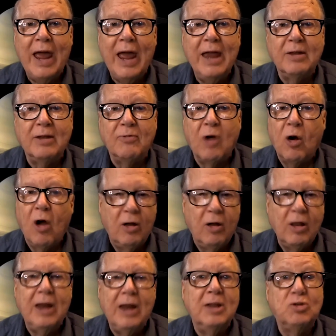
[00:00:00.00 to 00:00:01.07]
8 of our
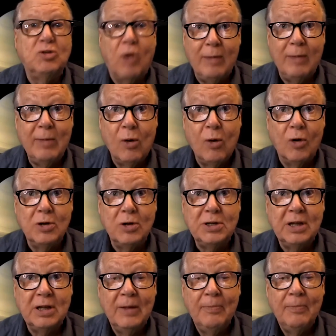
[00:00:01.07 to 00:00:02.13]
online astronomy
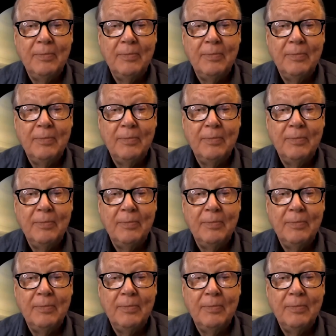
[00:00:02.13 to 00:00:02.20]
course.